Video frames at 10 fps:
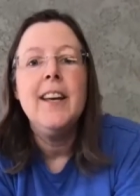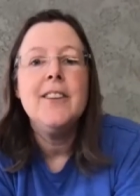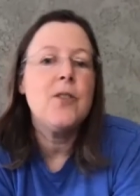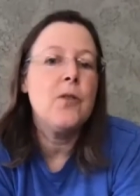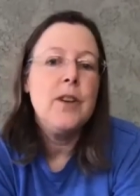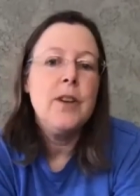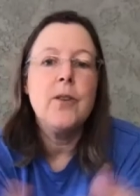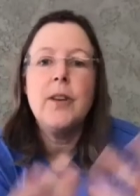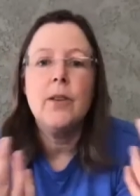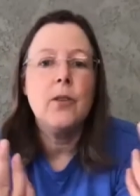So, you know,
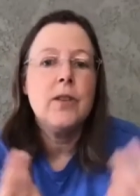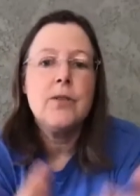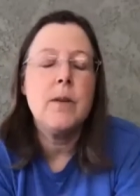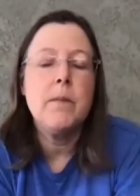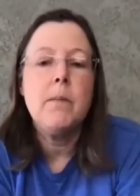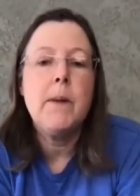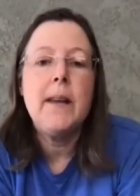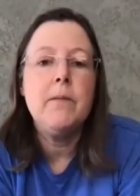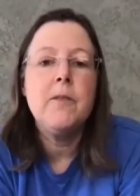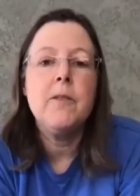you can look those up and buy
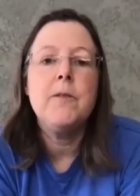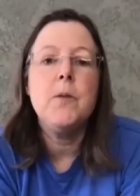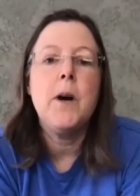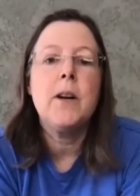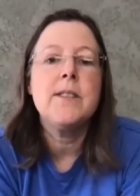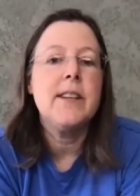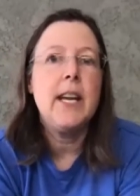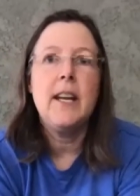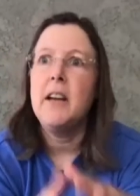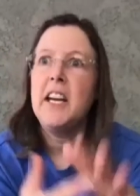them for a few bucks and
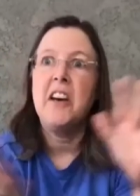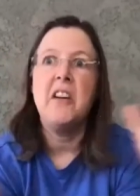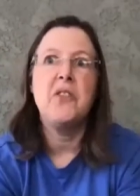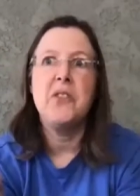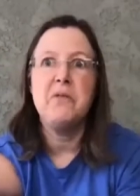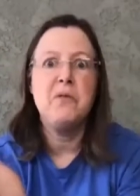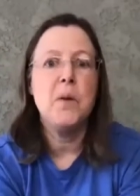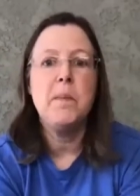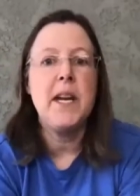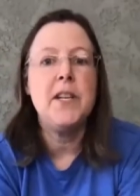get like a
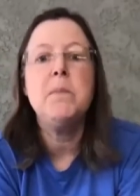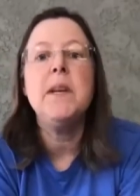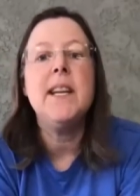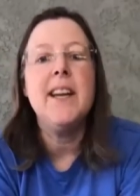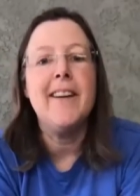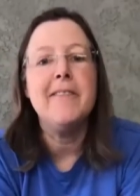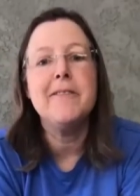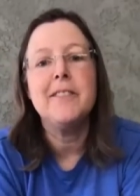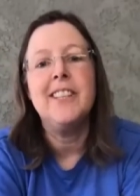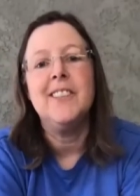104-page PDF,
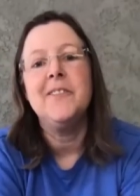you know.